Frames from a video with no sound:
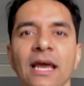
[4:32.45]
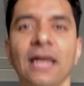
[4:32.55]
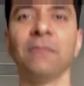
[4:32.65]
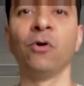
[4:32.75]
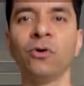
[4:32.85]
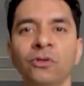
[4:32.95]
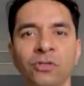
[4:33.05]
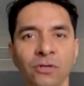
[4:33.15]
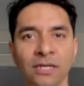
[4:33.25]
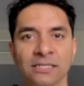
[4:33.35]
And the more you
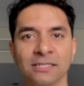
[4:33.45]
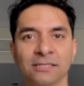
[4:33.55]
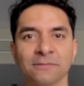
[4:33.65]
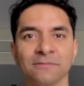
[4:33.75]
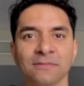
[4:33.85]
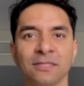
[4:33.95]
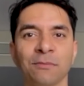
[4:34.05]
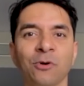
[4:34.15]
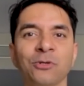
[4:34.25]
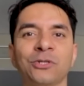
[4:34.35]
do this, the
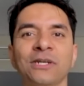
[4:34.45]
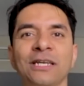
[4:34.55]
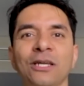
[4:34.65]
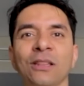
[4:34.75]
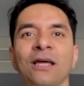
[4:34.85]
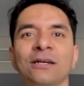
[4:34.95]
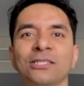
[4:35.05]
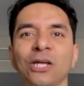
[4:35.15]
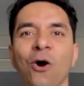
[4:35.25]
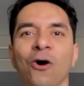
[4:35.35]
more you train your lungs
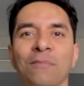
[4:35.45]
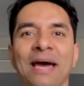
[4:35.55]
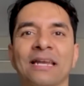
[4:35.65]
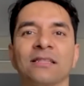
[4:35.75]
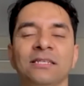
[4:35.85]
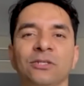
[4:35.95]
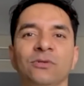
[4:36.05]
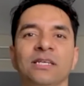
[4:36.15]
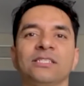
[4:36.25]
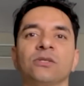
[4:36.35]
to automatically do this.